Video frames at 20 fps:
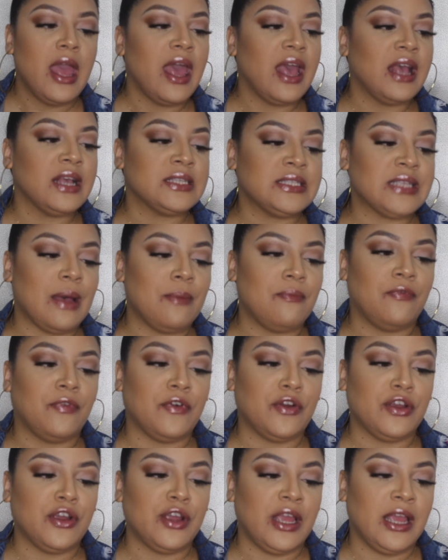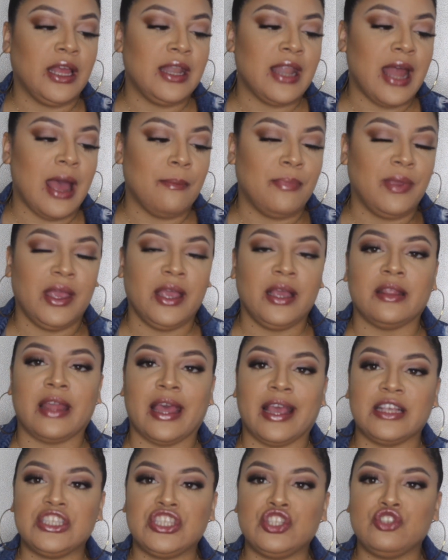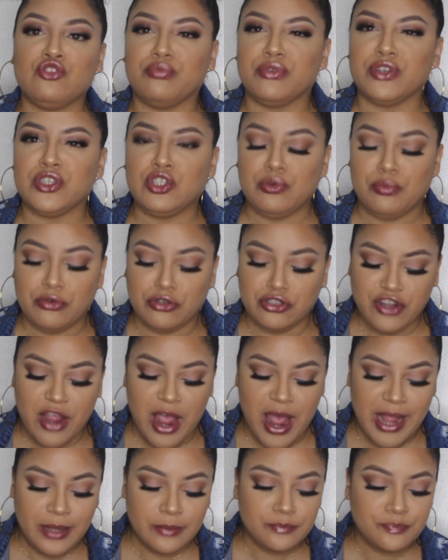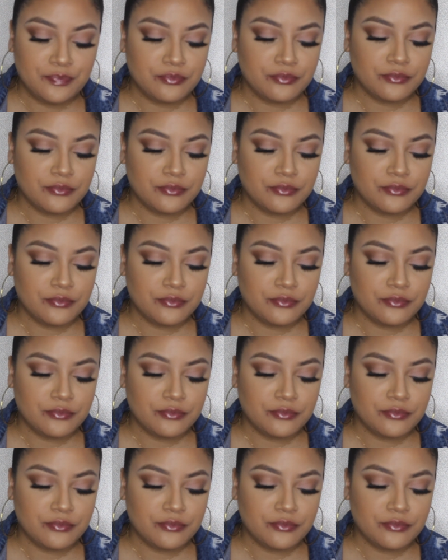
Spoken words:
except for it not being like super dry.